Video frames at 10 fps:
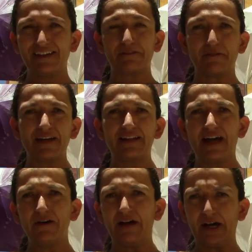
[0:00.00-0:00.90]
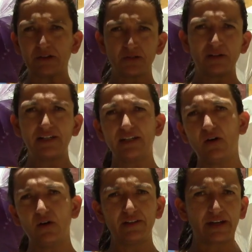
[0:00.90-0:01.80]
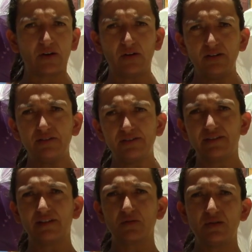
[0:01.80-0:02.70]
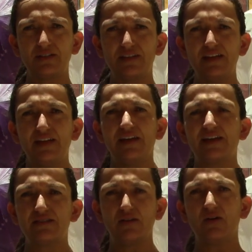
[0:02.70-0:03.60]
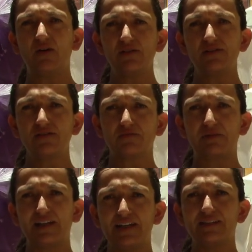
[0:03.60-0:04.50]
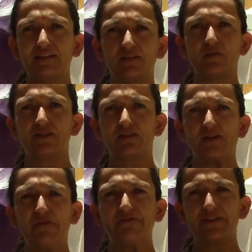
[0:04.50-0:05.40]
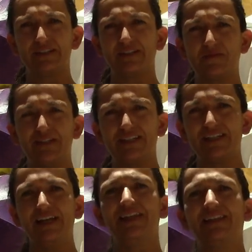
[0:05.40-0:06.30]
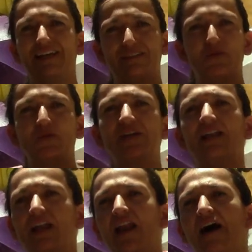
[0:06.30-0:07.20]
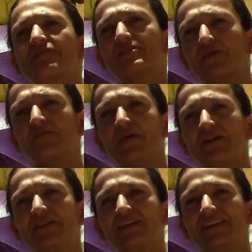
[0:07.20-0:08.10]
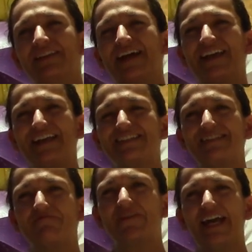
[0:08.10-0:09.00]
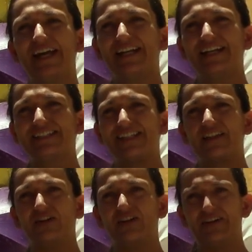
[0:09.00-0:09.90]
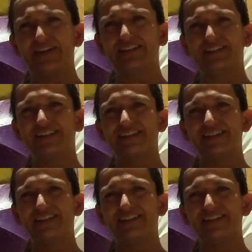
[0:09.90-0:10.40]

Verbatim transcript: Right now, actually, all the colors that we see is also related with some festivity that we love so much, that is Viernes de Dolores.